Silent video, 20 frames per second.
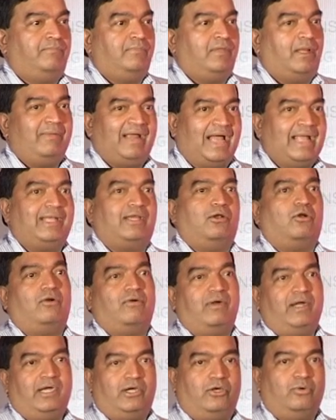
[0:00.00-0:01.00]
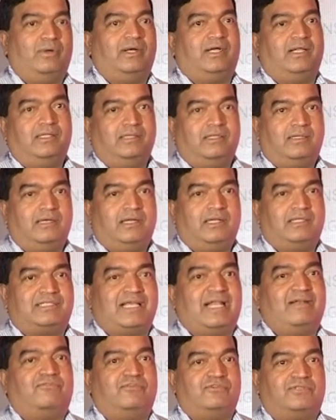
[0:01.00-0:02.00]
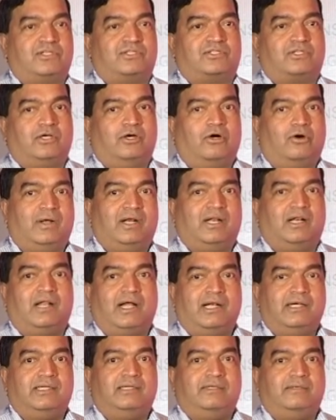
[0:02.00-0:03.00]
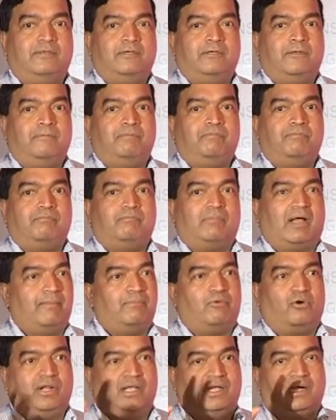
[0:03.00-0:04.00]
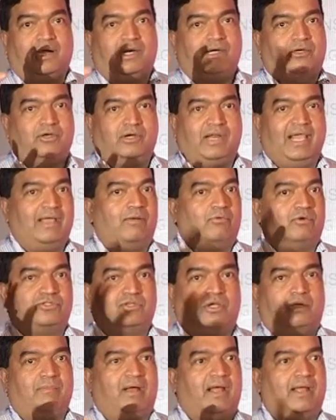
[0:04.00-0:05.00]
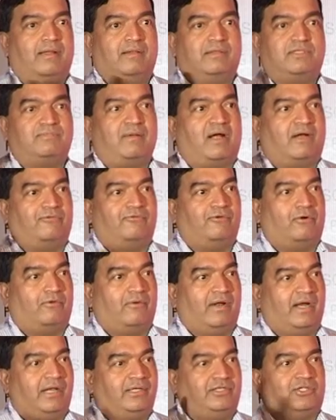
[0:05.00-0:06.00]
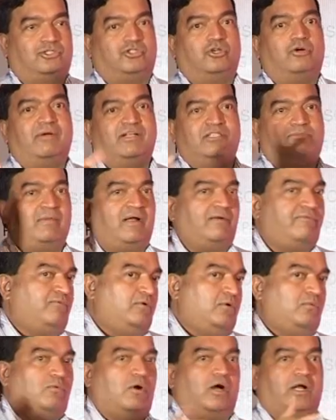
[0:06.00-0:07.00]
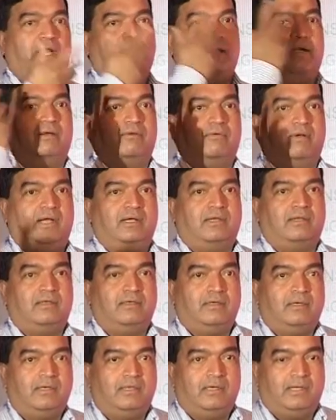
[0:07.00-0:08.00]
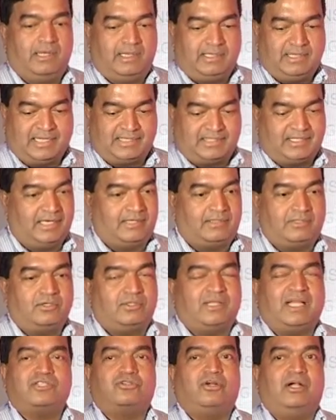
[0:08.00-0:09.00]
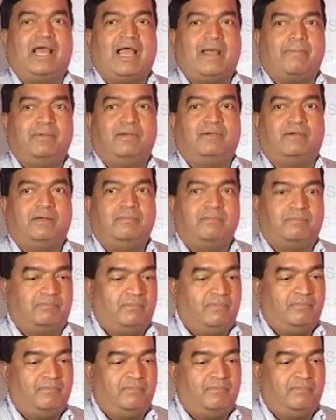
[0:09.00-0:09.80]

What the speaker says: I mean, I can already do it in San Francisco and in London. My boarding card today was on my smartphone, right? I just show my smartphone, walk in, right? And that's it. So that's going to happen.